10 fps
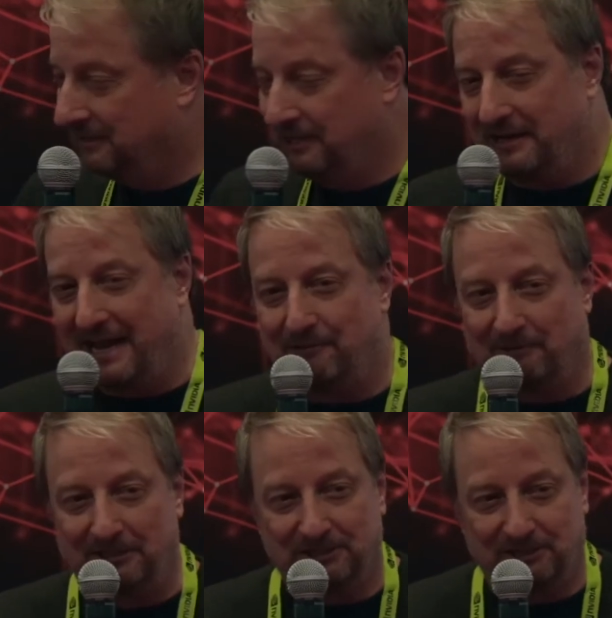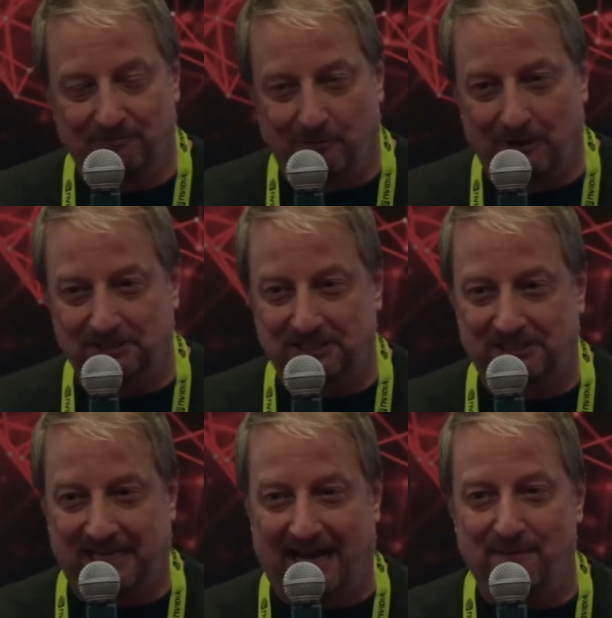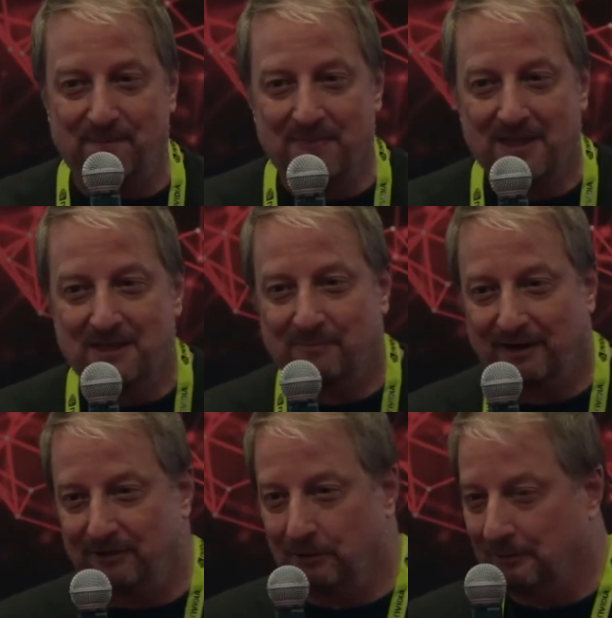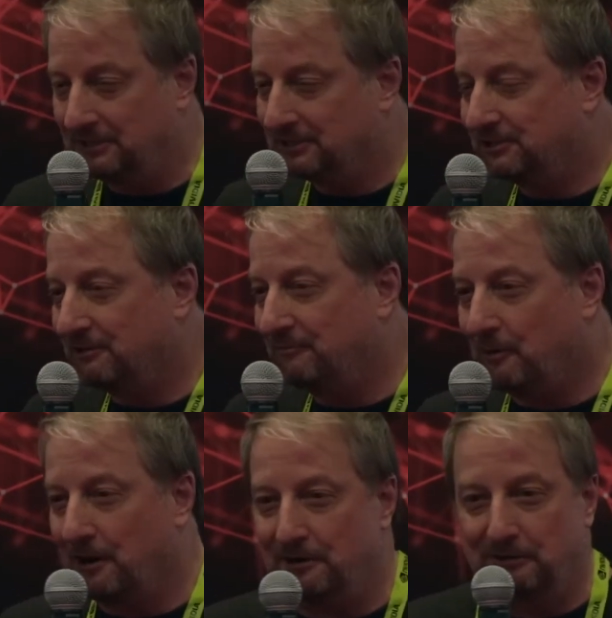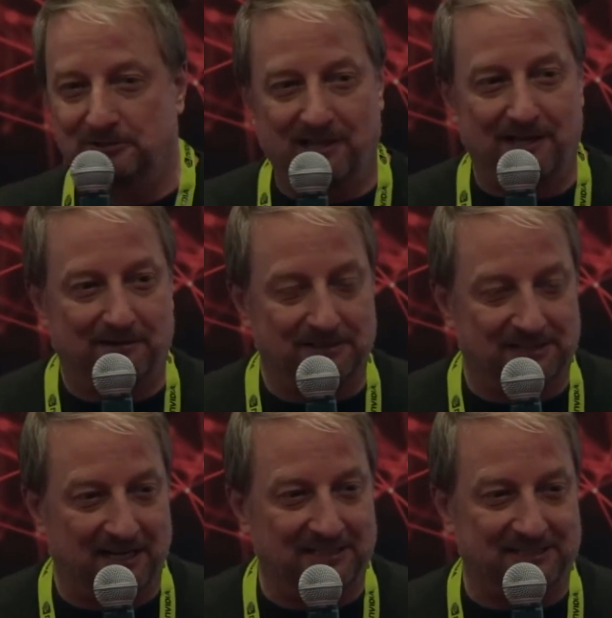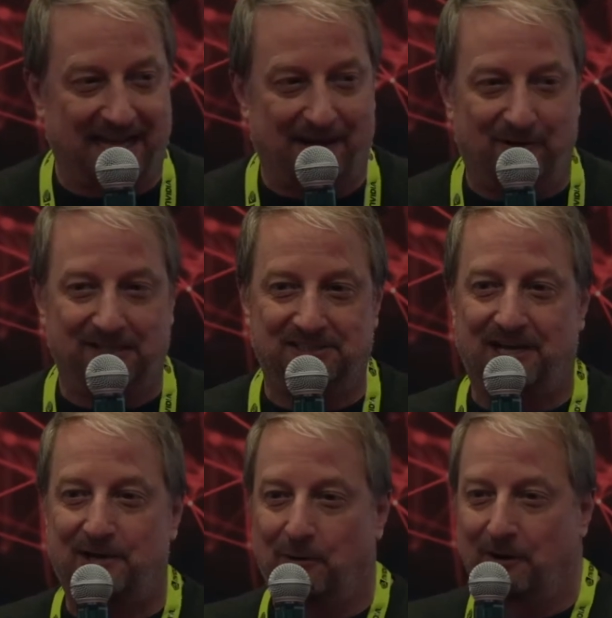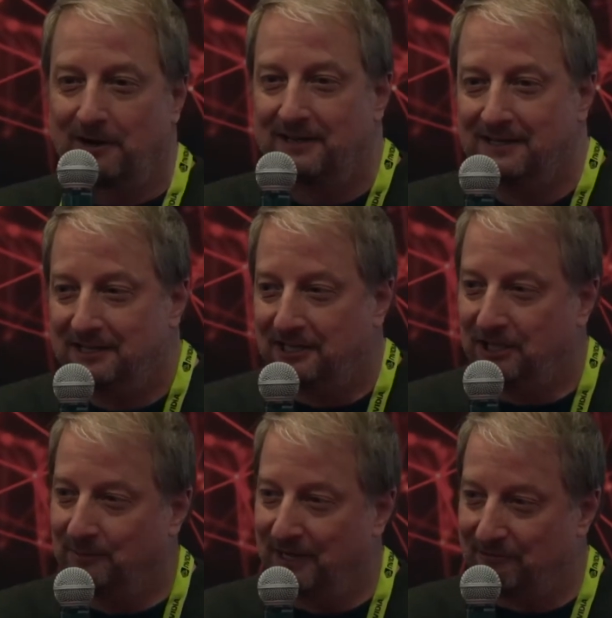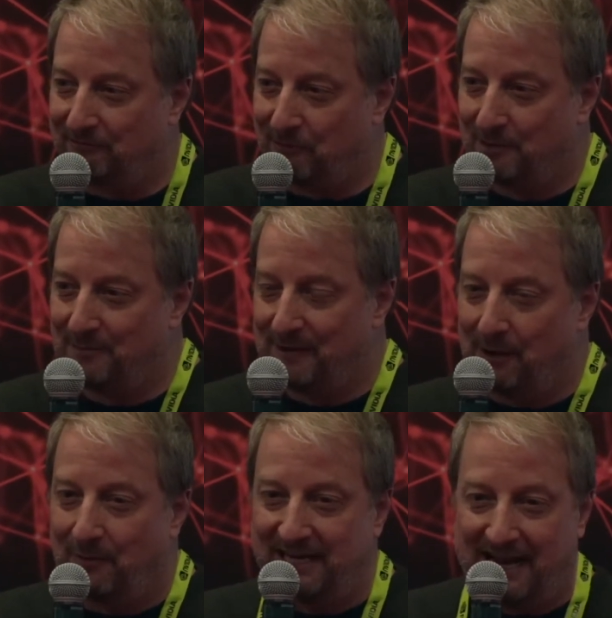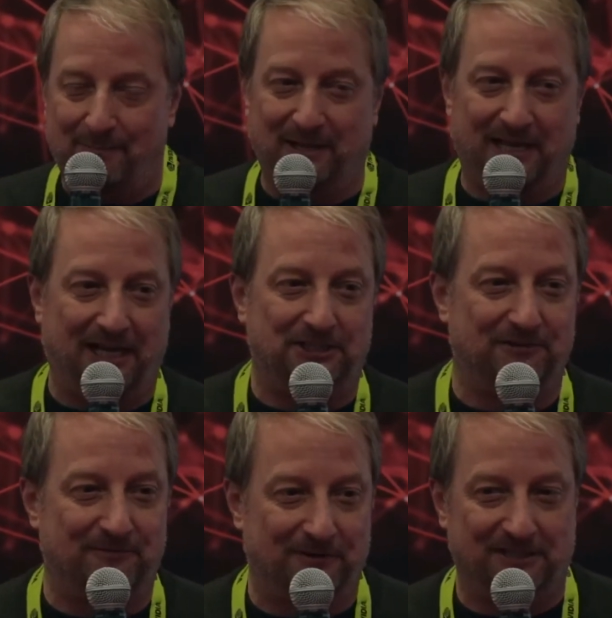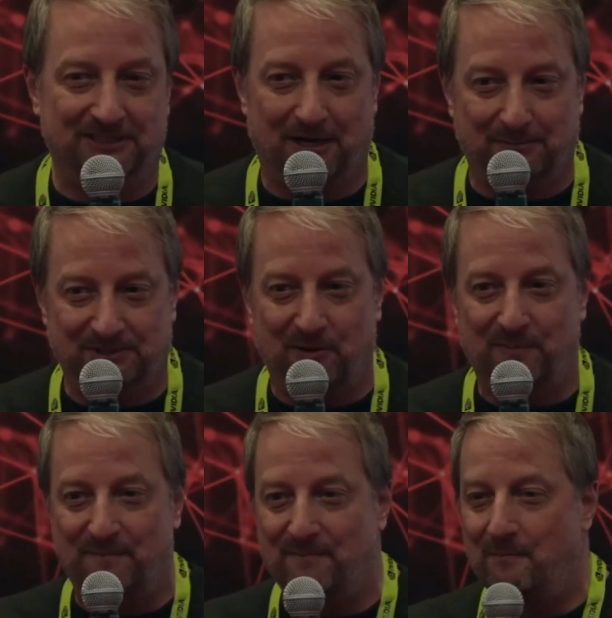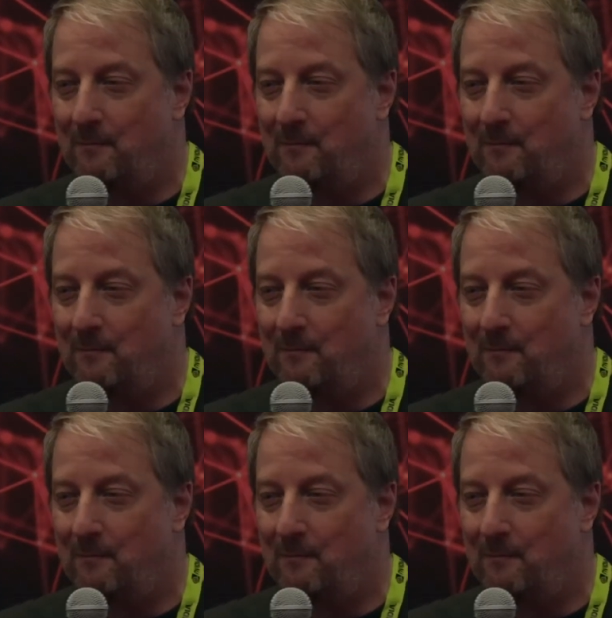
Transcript: You can't register for it just yet, but if you register for our newsletter at sciencegateways.org, you'll be informed about when the application for this comes open.